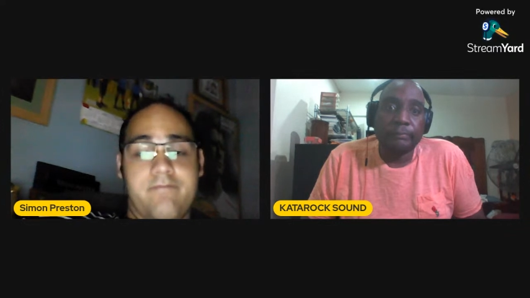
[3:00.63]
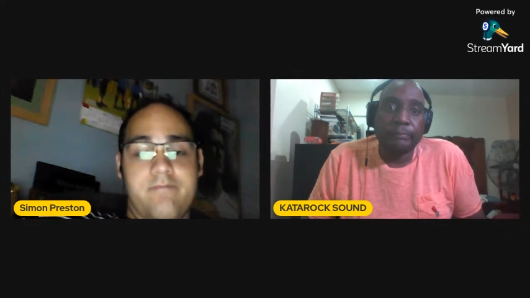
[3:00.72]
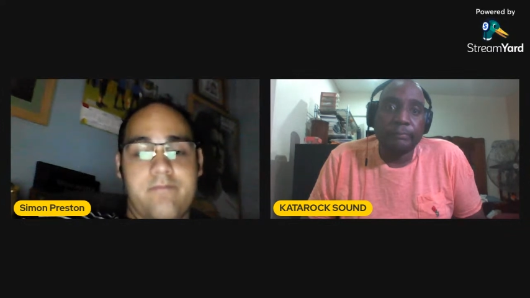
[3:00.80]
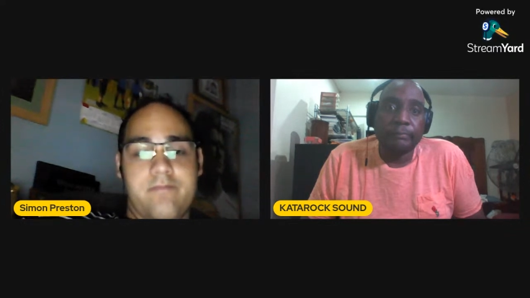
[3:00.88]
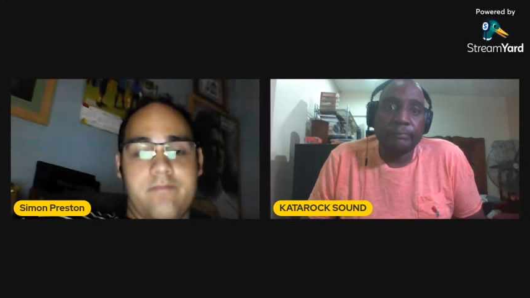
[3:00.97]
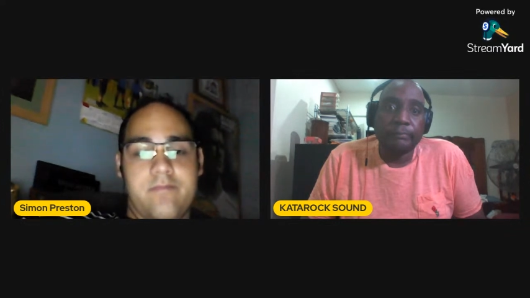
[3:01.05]

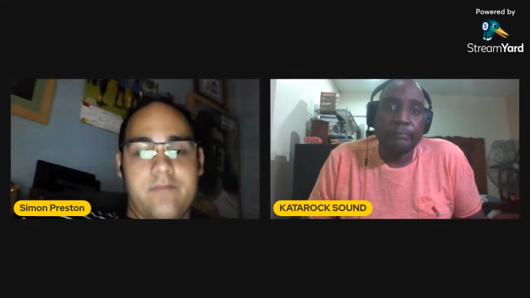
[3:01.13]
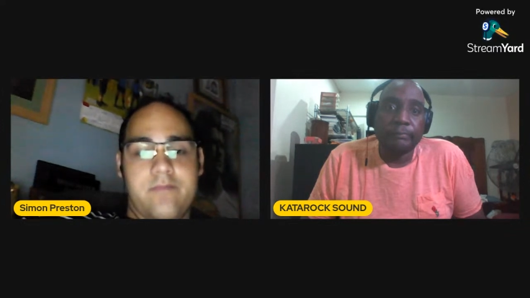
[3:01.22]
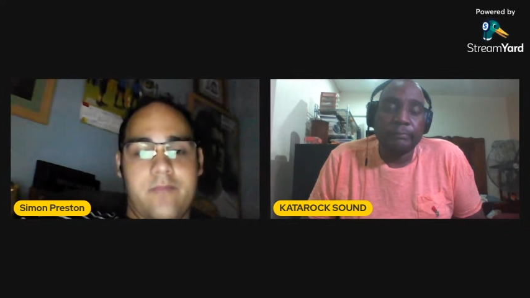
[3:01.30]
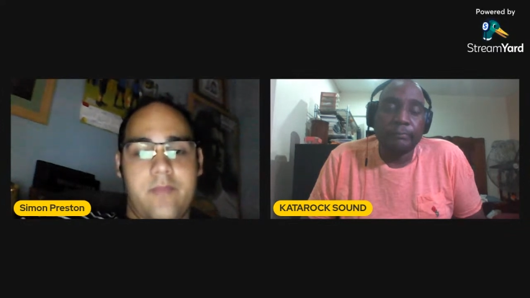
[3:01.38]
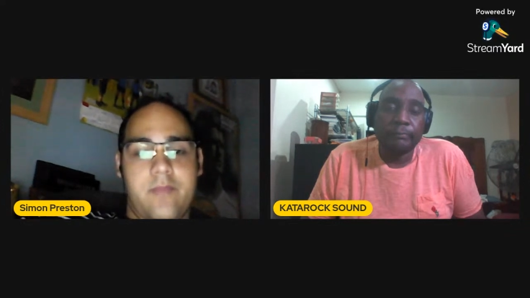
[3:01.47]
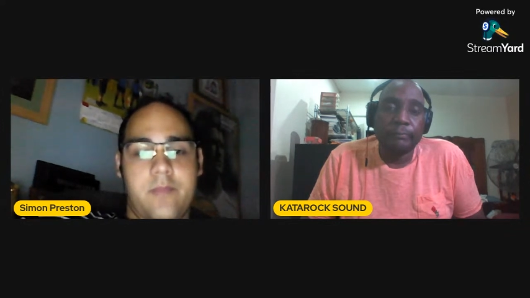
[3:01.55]

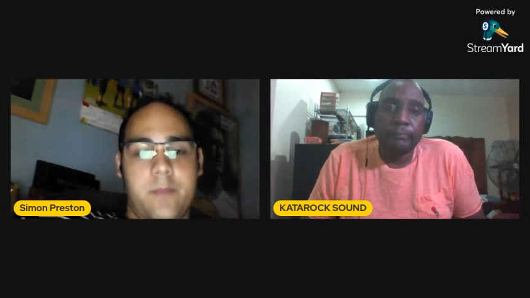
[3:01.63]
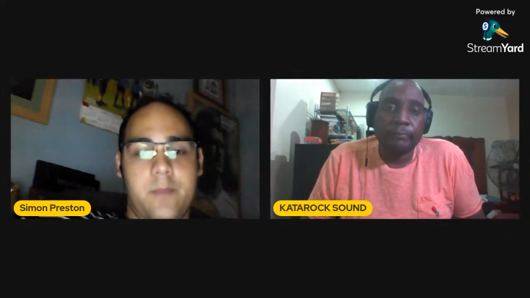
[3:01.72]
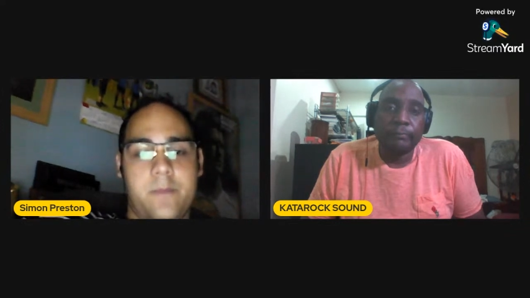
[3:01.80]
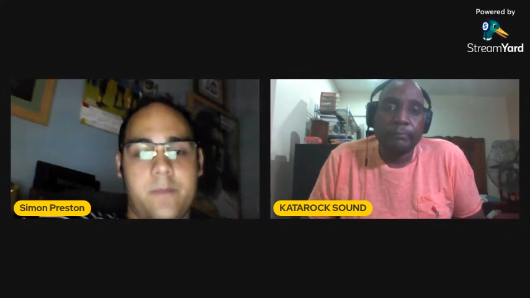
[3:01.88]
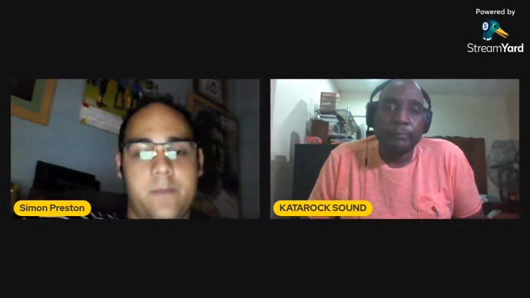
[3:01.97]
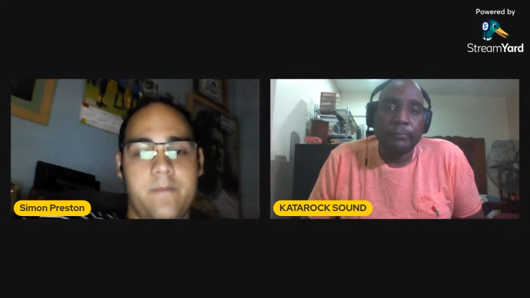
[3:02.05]

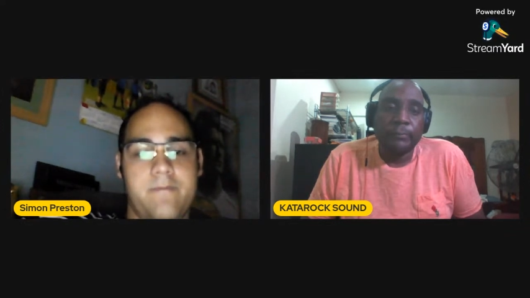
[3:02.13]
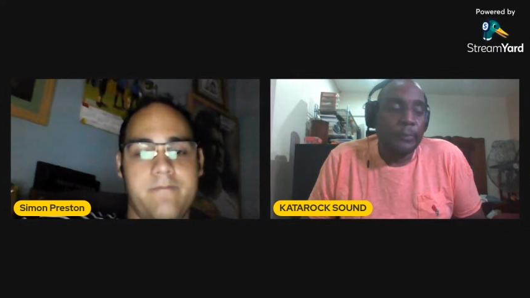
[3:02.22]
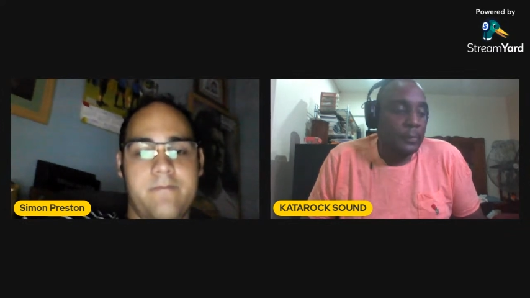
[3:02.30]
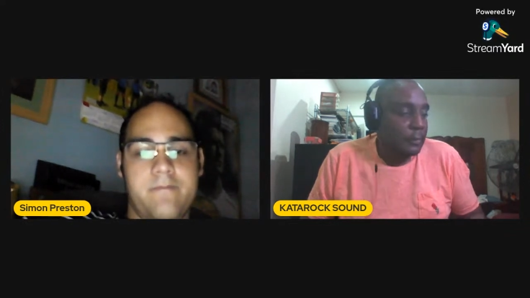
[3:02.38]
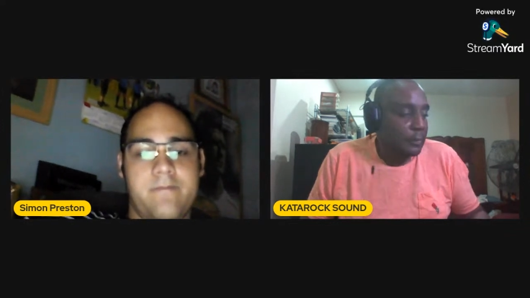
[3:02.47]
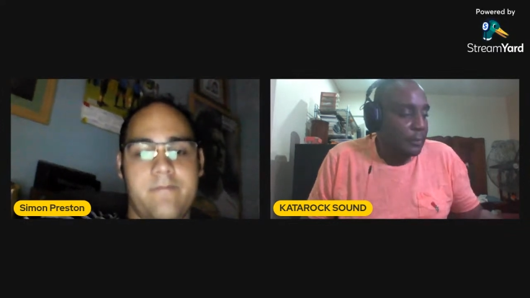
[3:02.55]

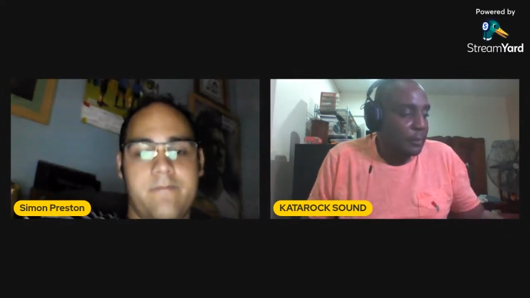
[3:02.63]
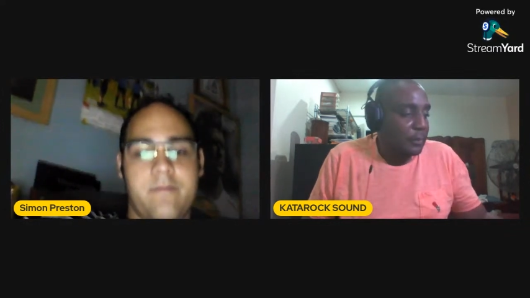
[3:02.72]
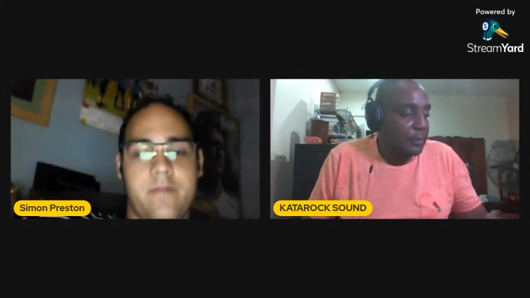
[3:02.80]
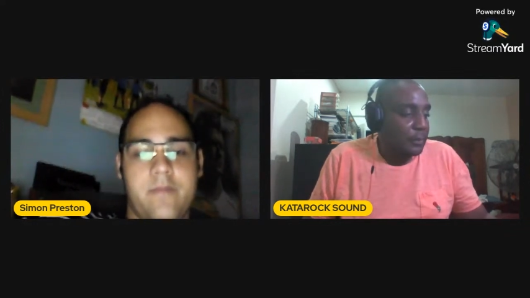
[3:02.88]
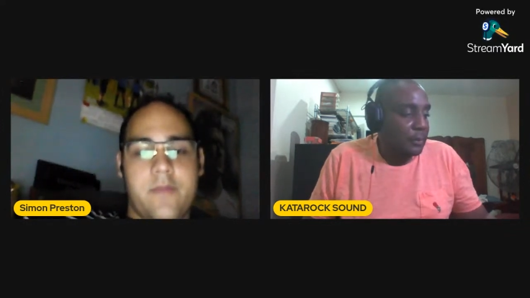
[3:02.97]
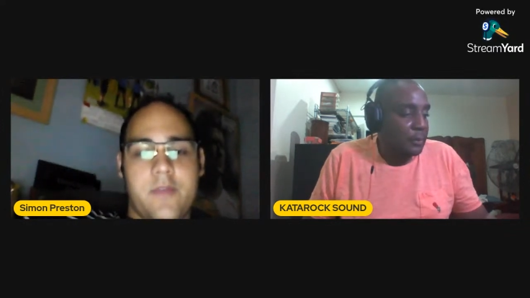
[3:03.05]

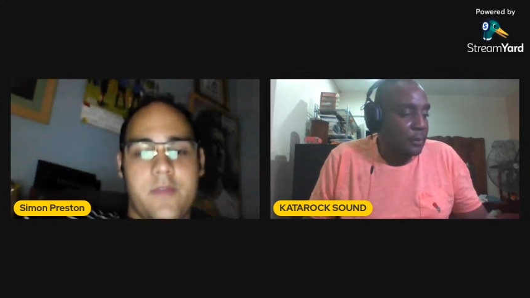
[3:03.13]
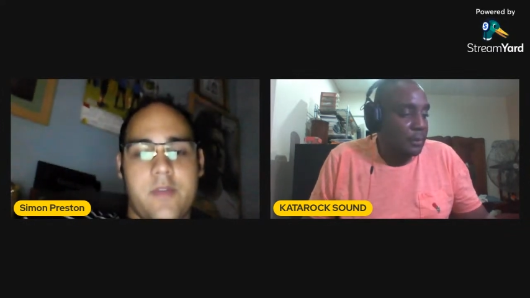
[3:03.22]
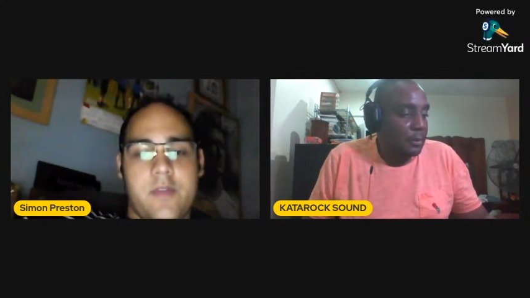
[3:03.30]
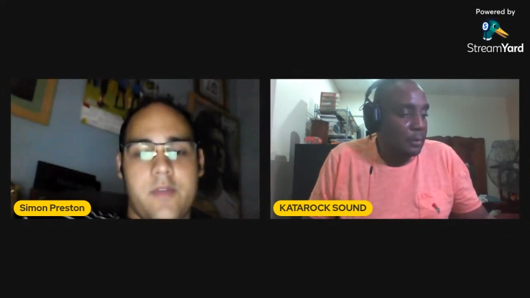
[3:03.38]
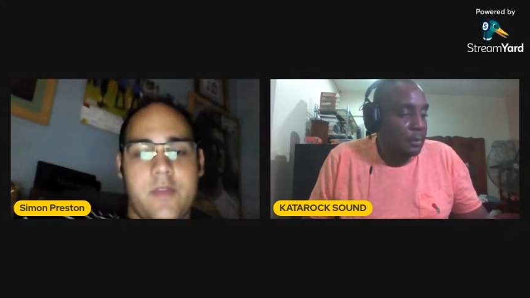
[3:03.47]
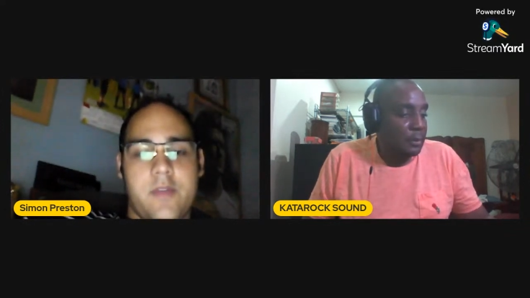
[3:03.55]

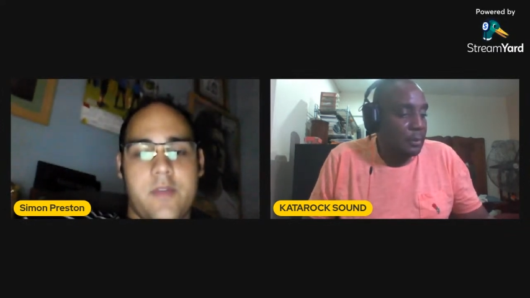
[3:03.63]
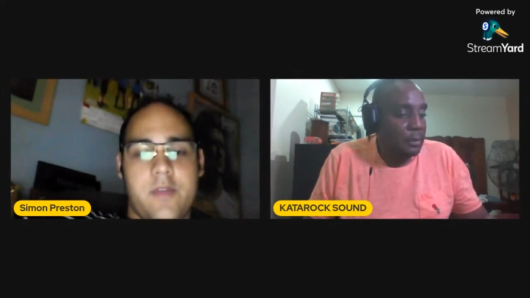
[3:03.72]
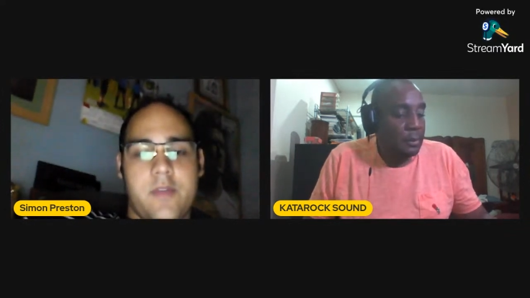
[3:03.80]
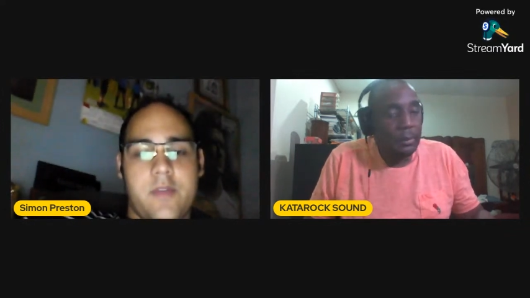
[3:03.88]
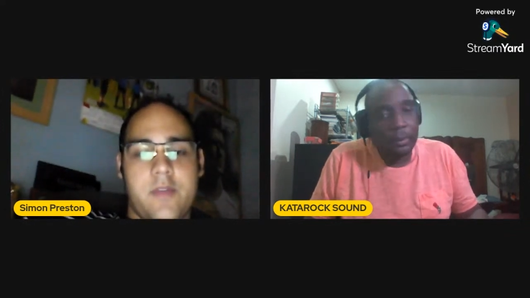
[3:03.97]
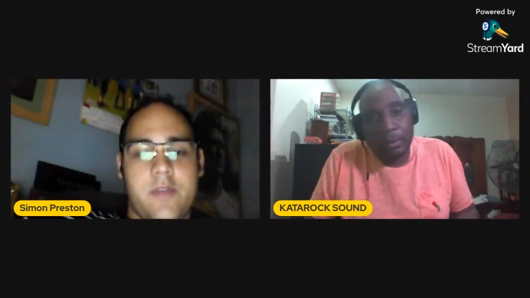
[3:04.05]

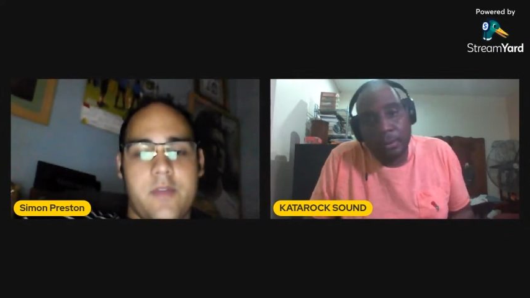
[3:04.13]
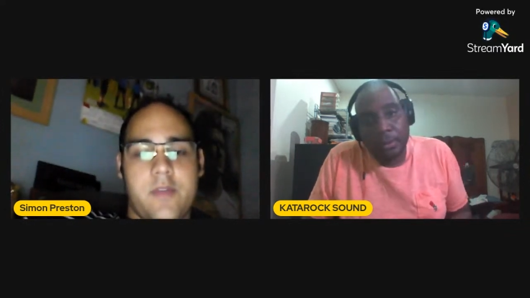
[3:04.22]
[no speech]